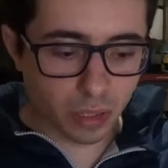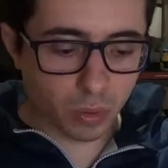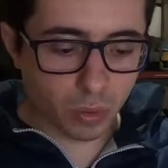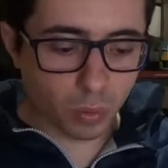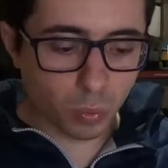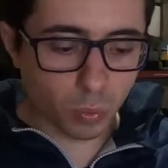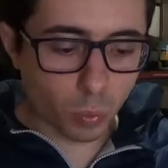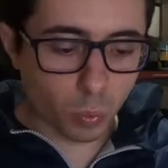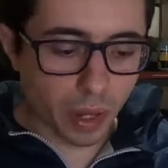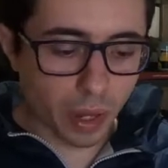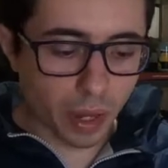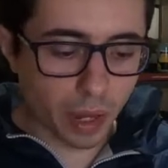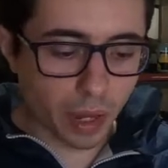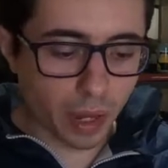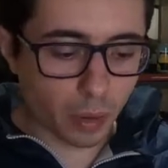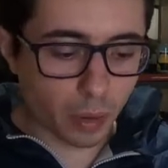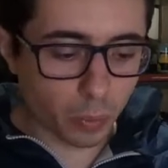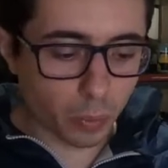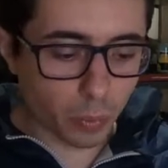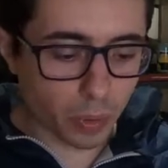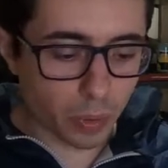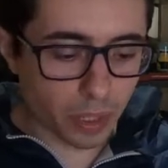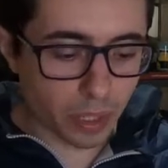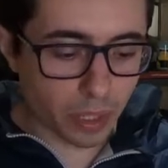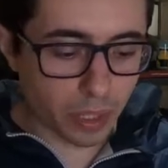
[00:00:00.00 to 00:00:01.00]
where
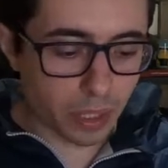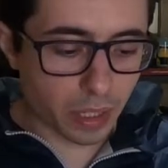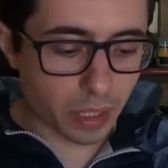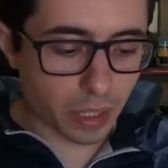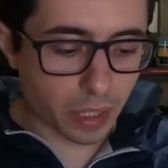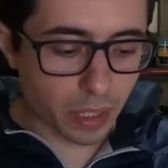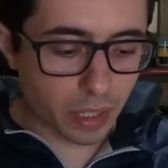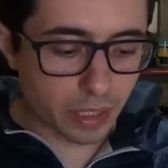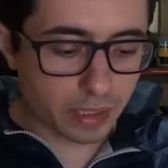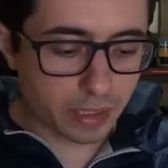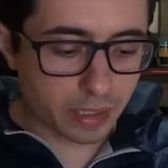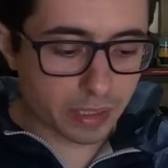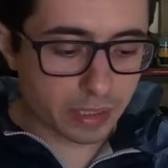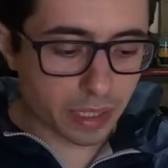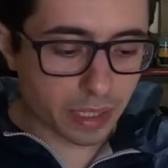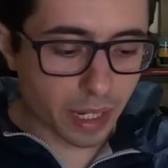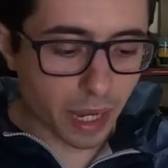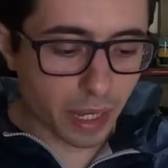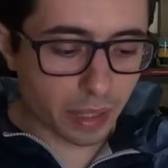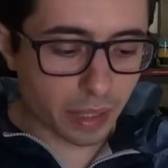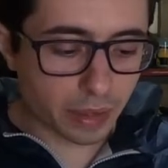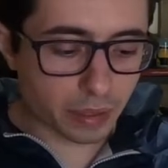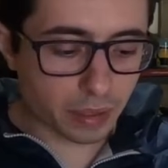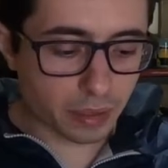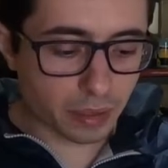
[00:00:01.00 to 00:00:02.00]
we
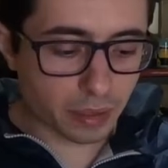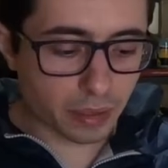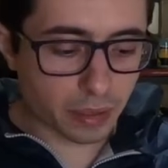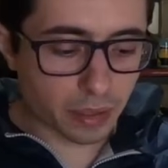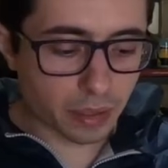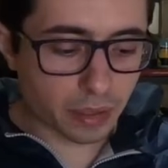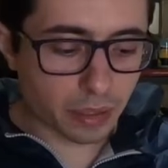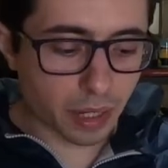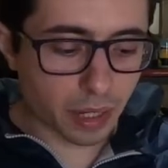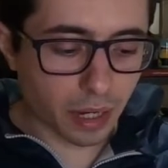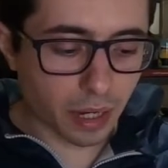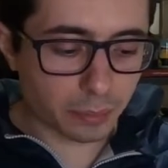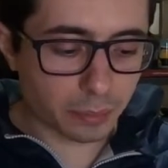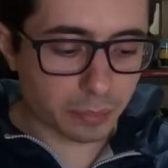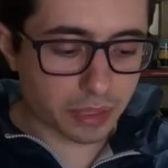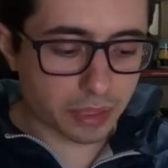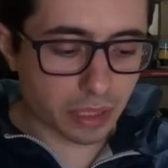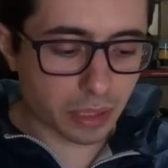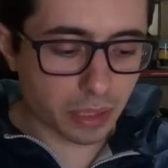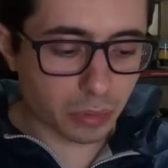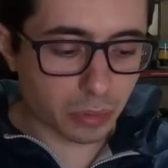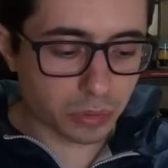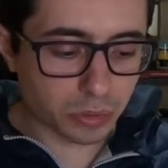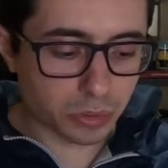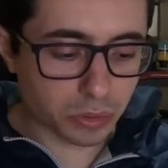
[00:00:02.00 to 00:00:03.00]
set time is
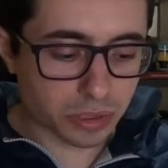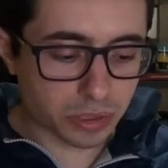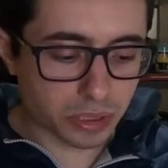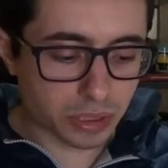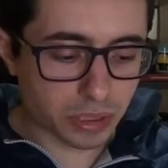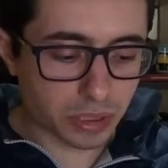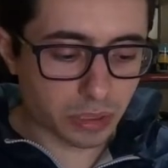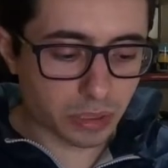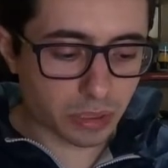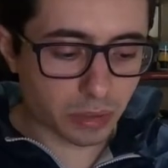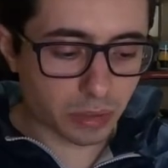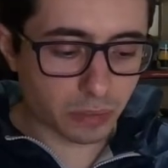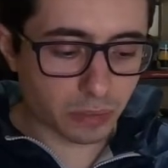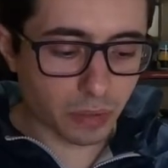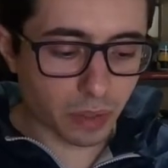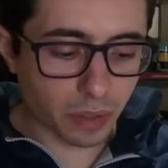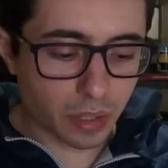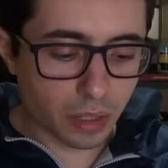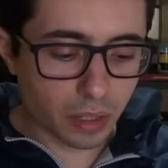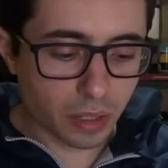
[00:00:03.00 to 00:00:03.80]
equal to 0